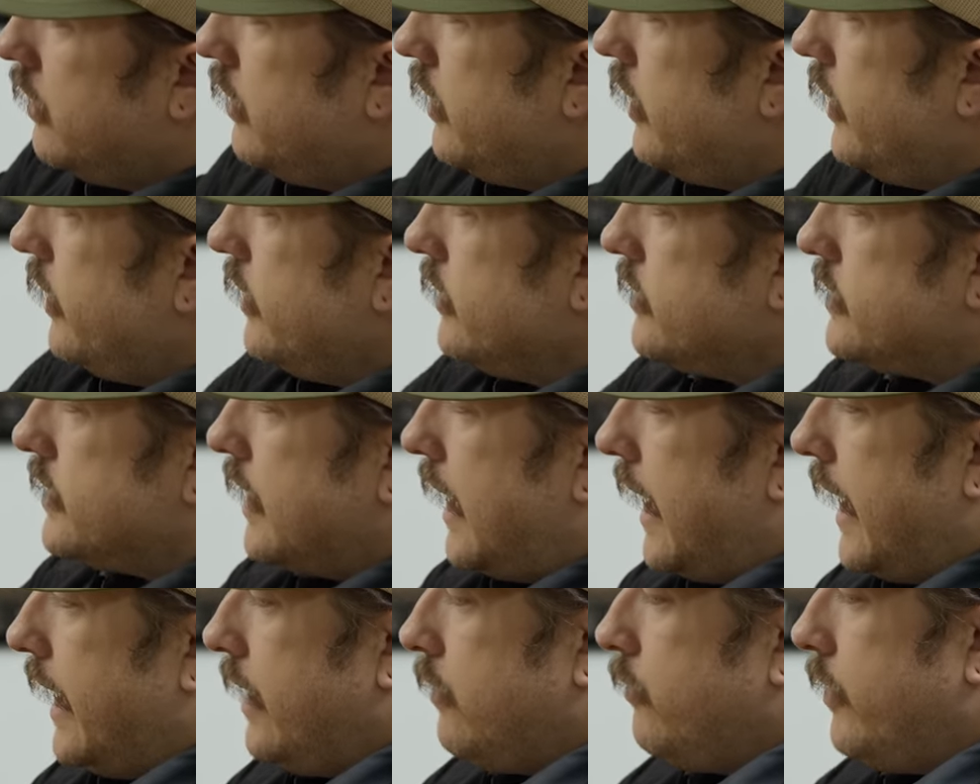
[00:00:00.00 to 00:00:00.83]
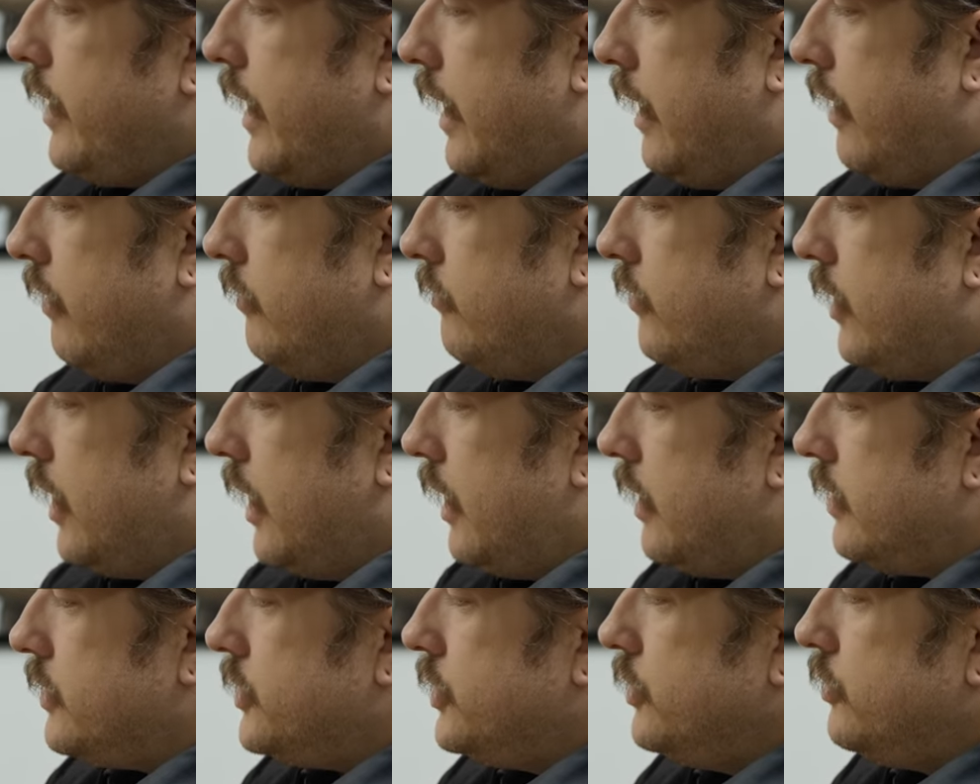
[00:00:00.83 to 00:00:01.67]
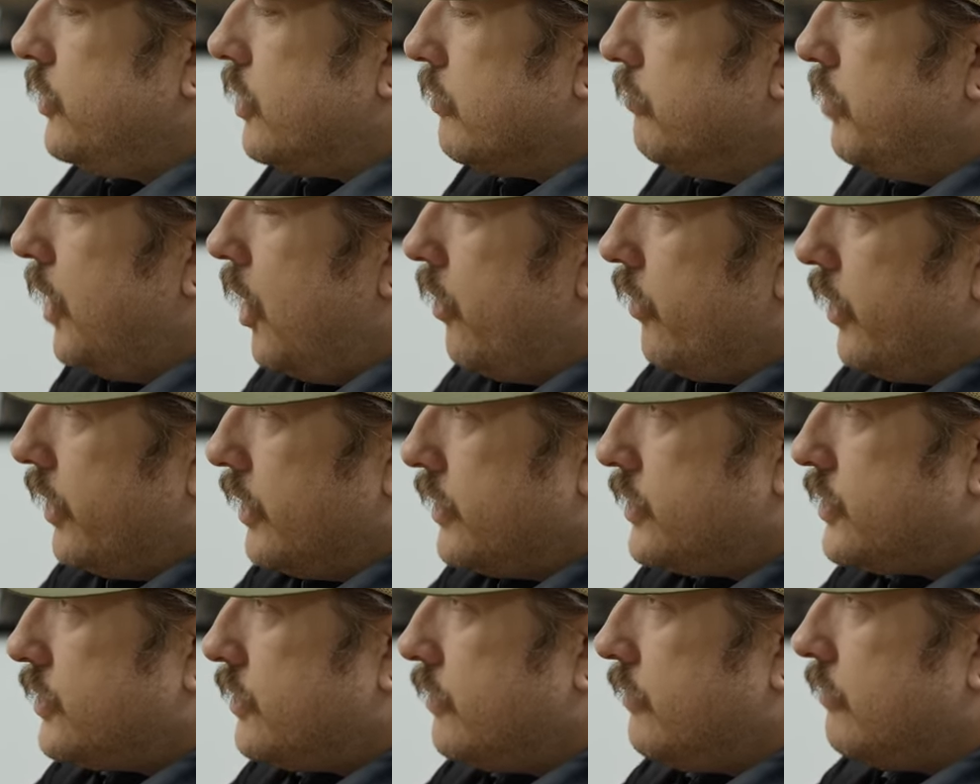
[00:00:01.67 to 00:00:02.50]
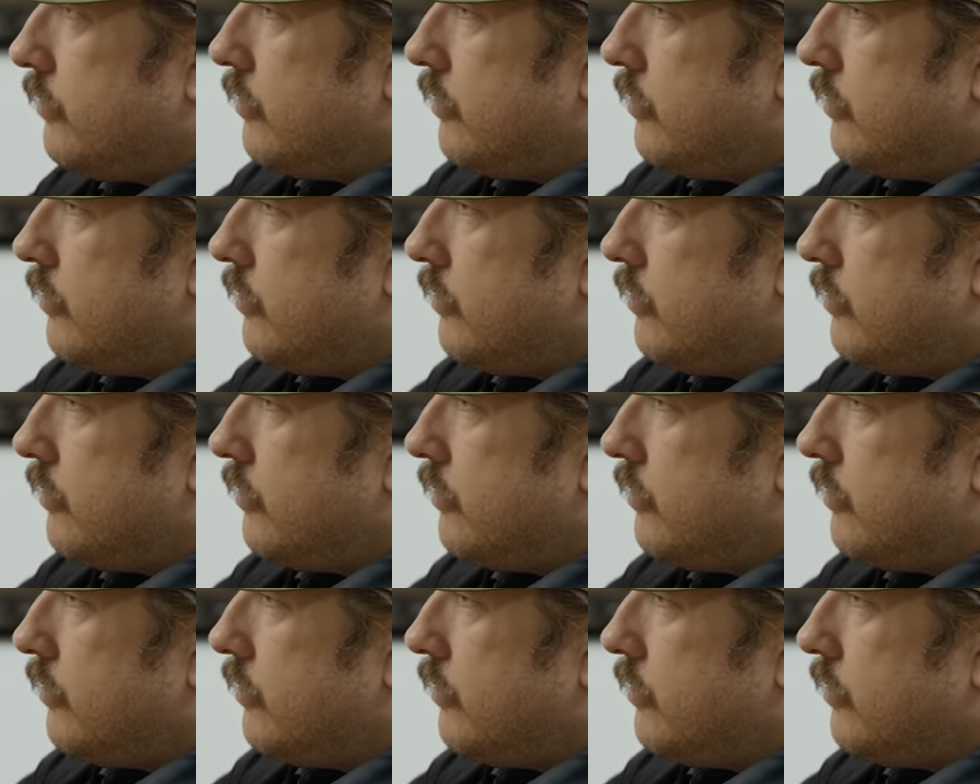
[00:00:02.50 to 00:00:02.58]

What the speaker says: And inside we have two components.